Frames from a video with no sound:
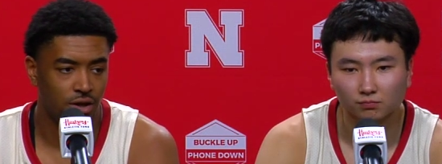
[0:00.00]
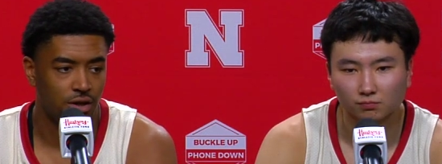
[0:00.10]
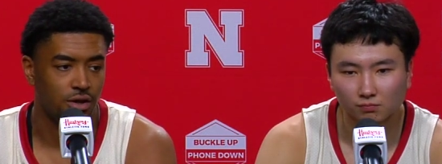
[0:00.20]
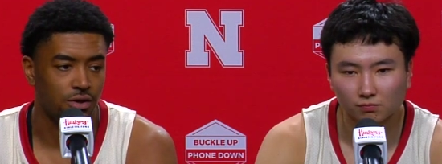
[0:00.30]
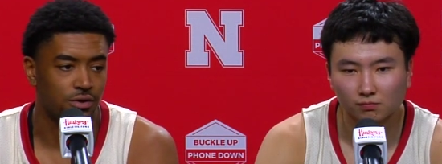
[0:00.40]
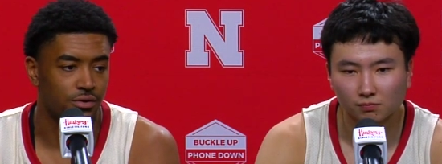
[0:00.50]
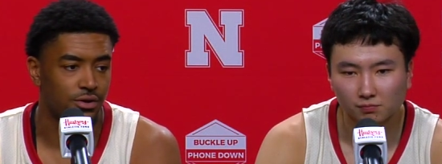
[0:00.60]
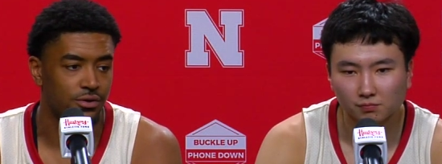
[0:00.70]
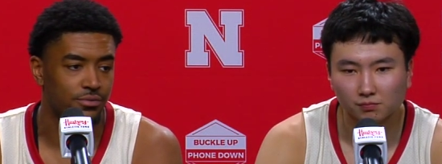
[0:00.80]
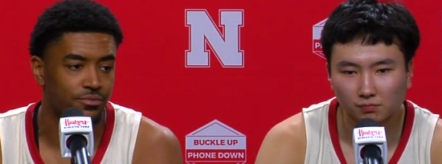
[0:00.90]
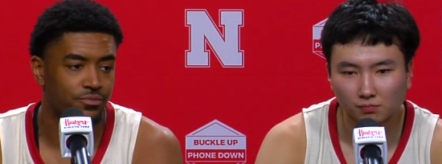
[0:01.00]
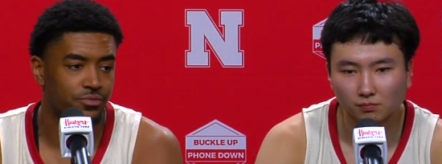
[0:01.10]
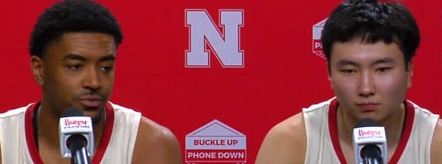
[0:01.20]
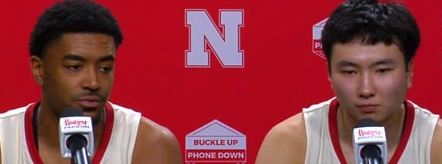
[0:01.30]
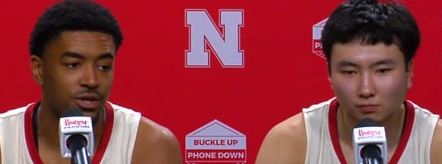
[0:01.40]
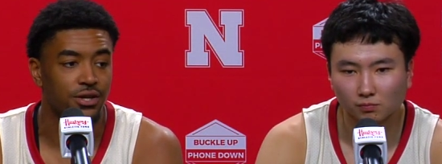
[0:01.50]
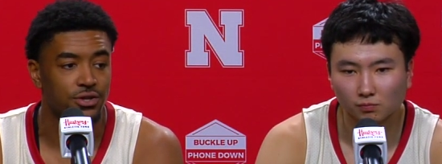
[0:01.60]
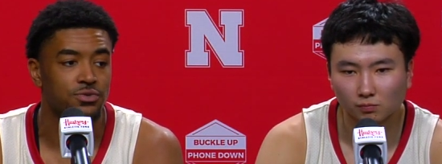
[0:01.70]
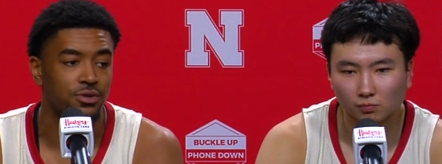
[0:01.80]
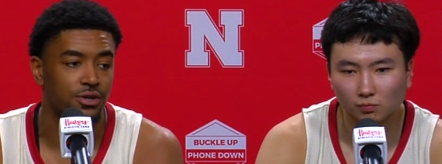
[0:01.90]
Speaker 1: And, you know, um, we need
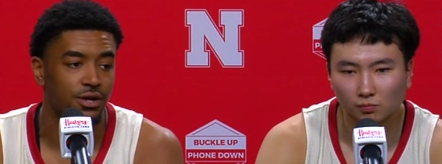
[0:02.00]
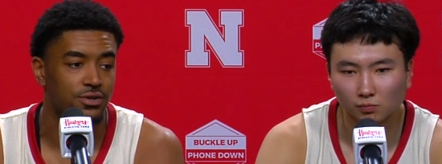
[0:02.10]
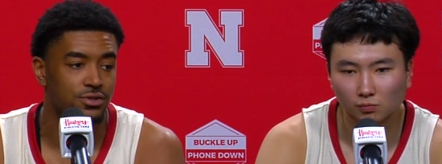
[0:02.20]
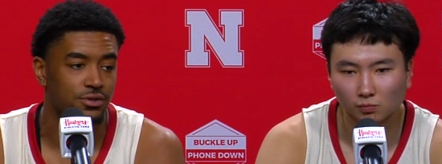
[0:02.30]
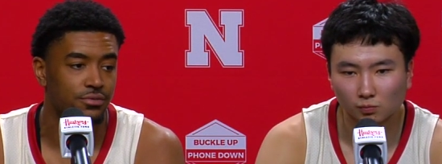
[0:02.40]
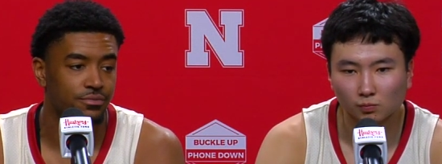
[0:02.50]
this one today, so